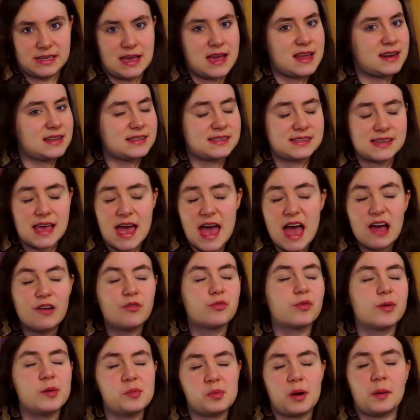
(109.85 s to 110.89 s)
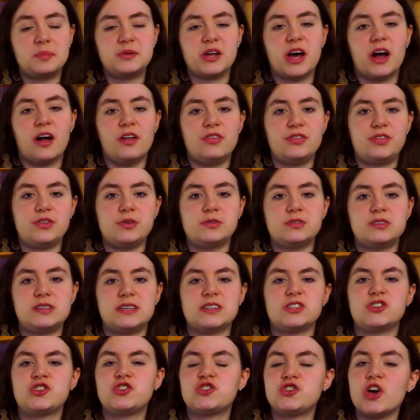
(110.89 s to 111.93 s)
And it's every reptile
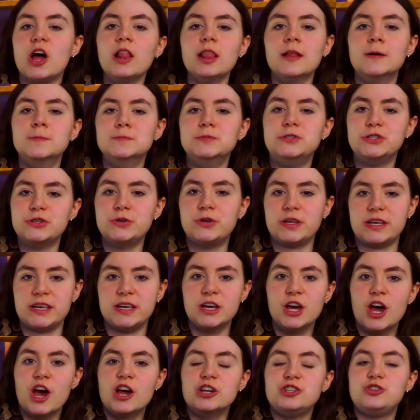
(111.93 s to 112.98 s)
enthusiast's solemn duty